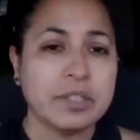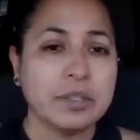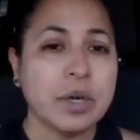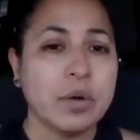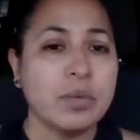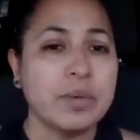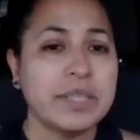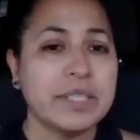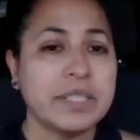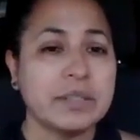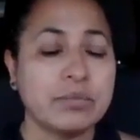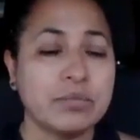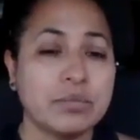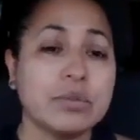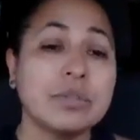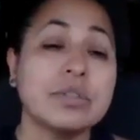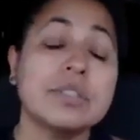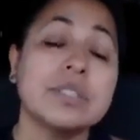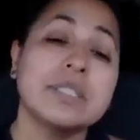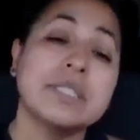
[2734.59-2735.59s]
So can we
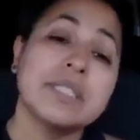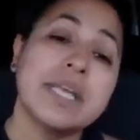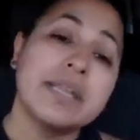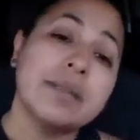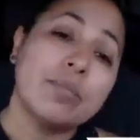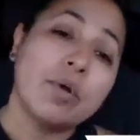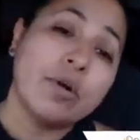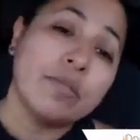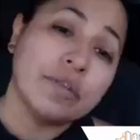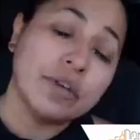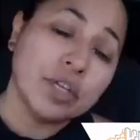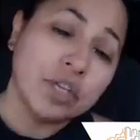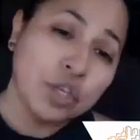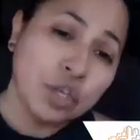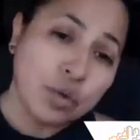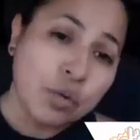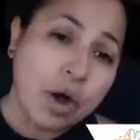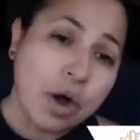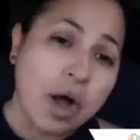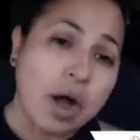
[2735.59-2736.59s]
send them over to
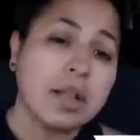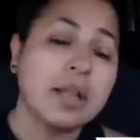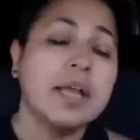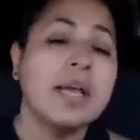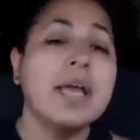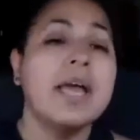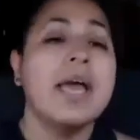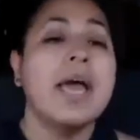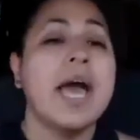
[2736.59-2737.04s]
you all?